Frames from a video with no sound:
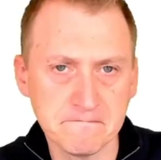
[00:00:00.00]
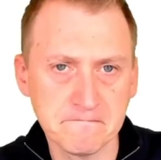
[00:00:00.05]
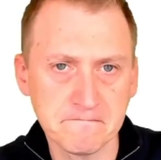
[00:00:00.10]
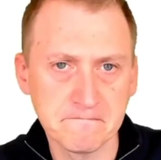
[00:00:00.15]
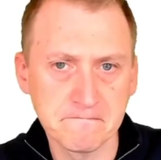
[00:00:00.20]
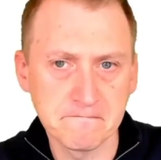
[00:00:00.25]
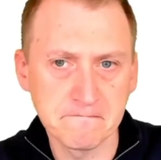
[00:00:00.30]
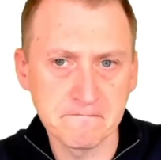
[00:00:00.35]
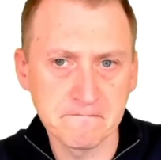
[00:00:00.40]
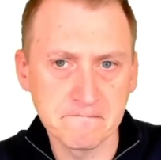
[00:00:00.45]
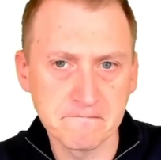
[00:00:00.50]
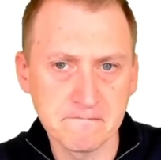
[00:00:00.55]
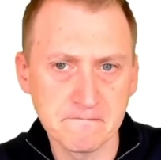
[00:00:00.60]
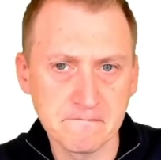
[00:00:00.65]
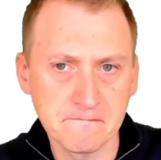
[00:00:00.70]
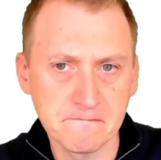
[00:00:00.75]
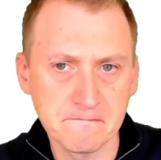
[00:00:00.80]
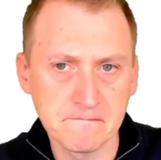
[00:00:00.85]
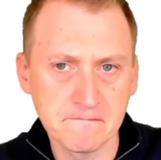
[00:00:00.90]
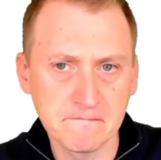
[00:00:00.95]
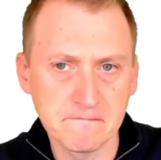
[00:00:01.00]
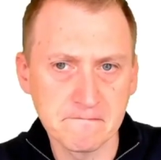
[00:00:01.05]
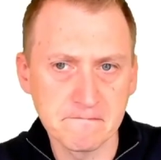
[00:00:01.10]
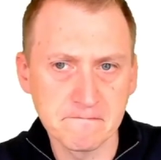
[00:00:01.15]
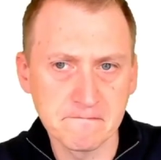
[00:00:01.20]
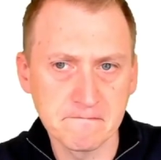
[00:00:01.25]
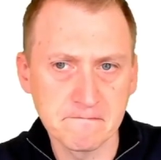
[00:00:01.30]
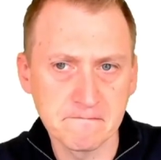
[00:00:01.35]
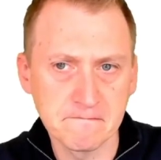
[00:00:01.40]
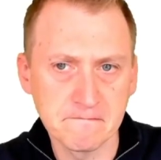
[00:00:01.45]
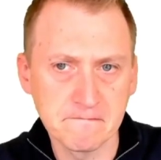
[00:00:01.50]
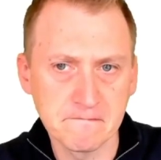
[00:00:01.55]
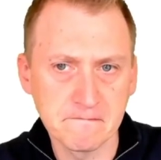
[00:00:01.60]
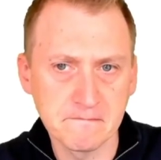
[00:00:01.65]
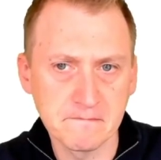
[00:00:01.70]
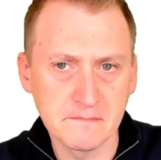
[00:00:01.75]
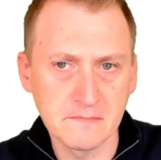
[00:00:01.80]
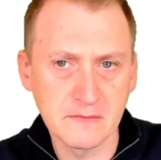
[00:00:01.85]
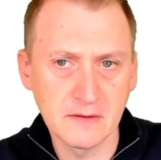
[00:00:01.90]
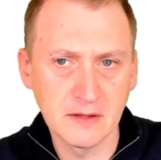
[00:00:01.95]

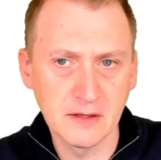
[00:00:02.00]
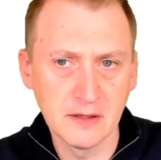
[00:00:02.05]
[no speech]